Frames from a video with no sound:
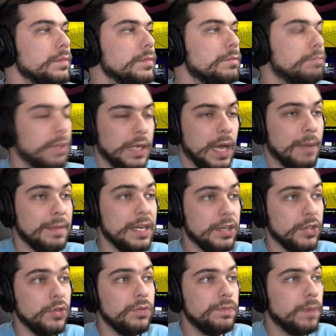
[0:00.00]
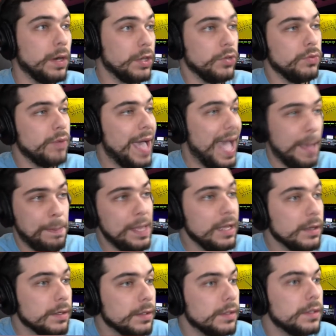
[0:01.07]
But I mean, are you
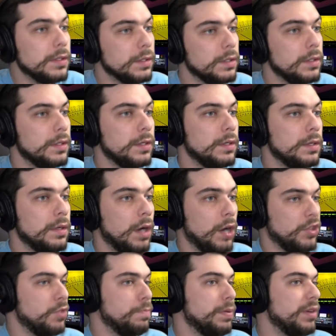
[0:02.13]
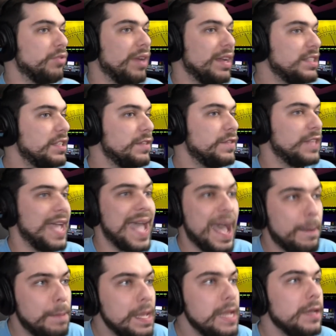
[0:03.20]
happy? Are the progressives
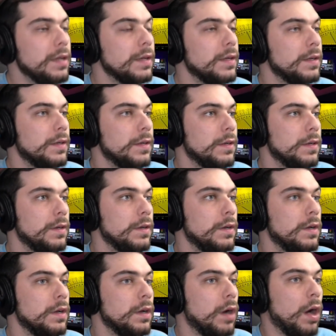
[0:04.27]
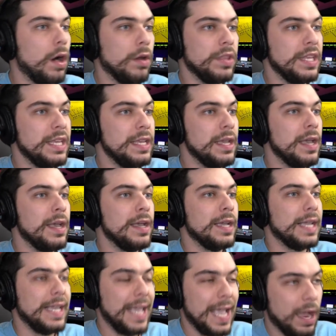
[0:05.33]
happy? Are the
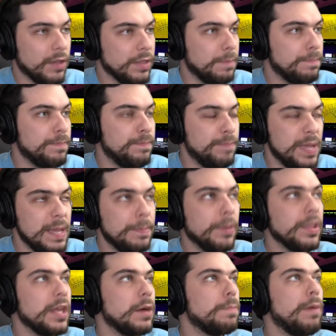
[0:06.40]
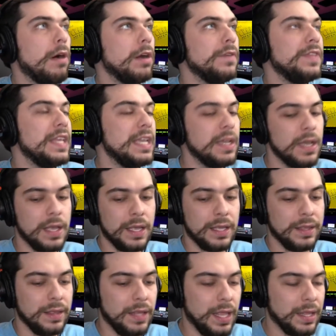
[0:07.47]
people that are part of the
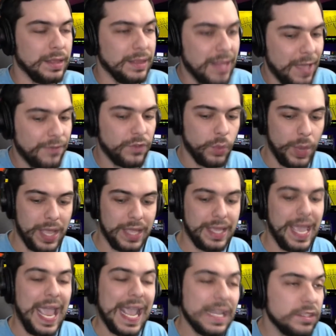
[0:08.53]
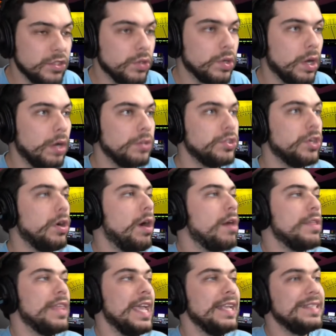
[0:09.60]
left-wing cancel culture,
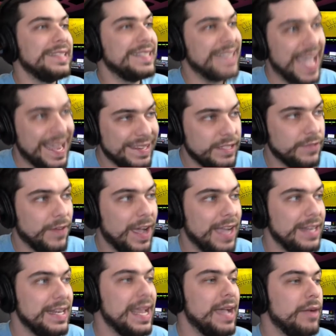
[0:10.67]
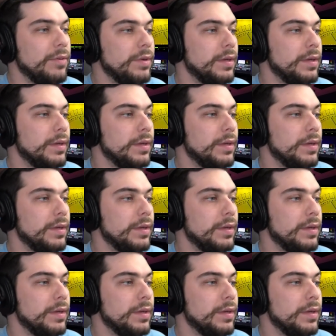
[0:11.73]
are they satisfied now?